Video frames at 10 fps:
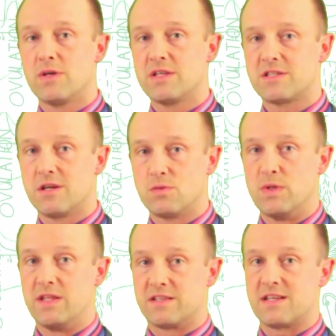understood
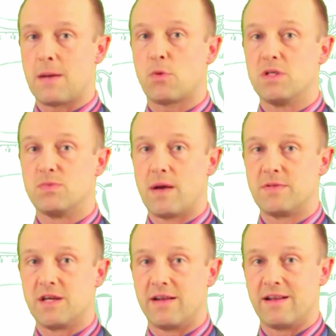with the Snap Quiz
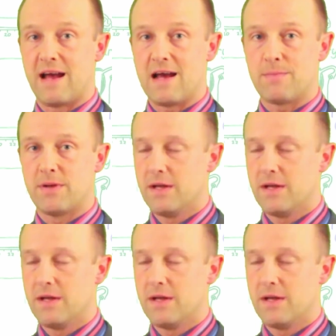website and app,